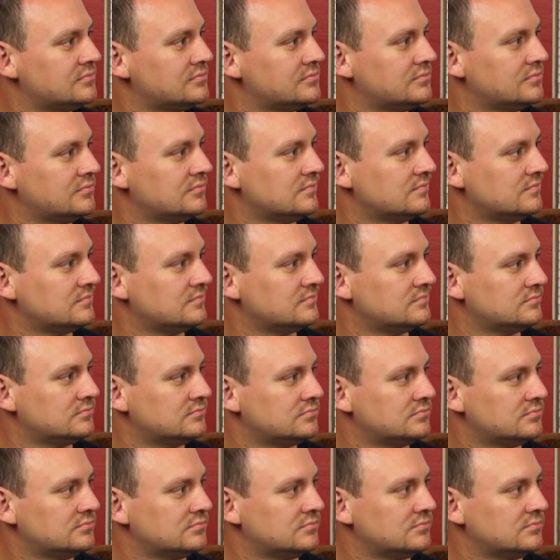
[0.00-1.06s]

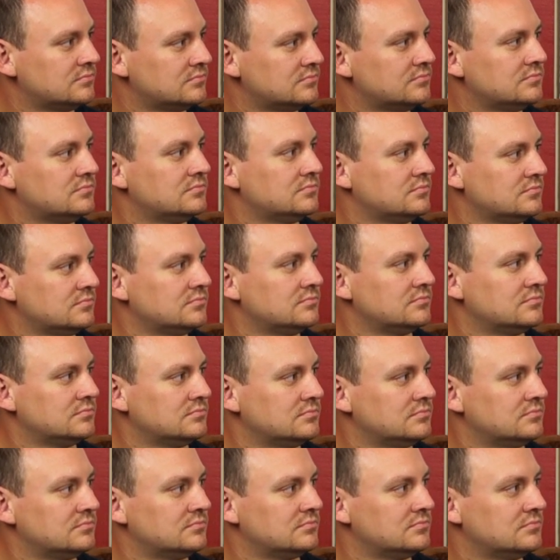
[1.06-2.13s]

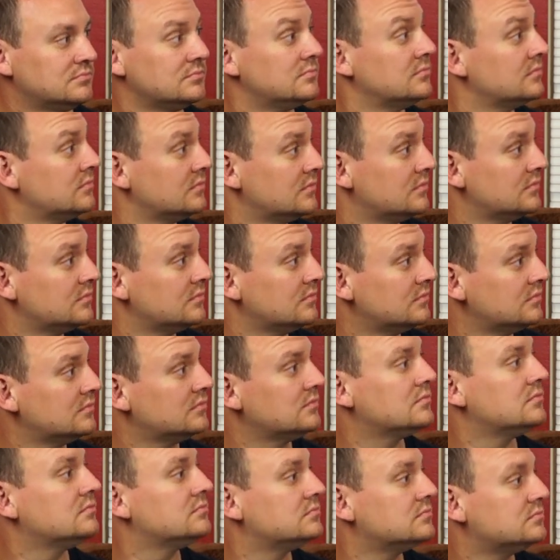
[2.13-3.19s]

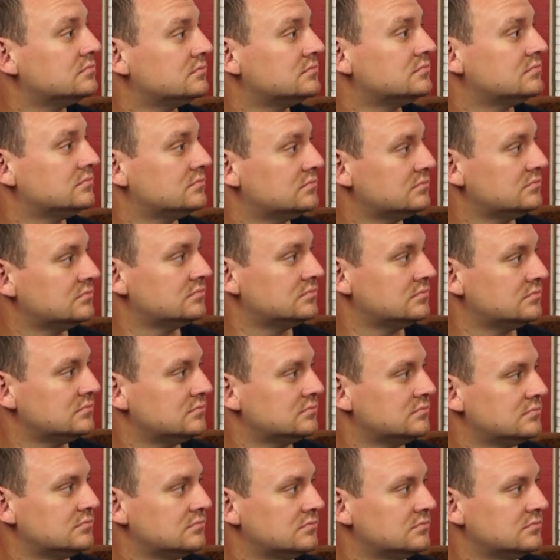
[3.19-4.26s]

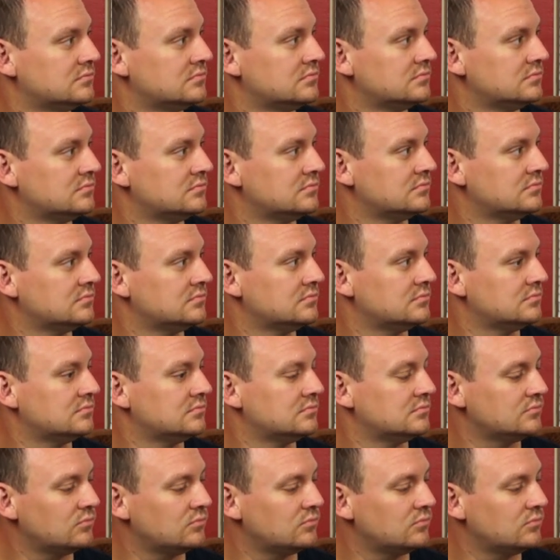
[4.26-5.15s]
[no speech]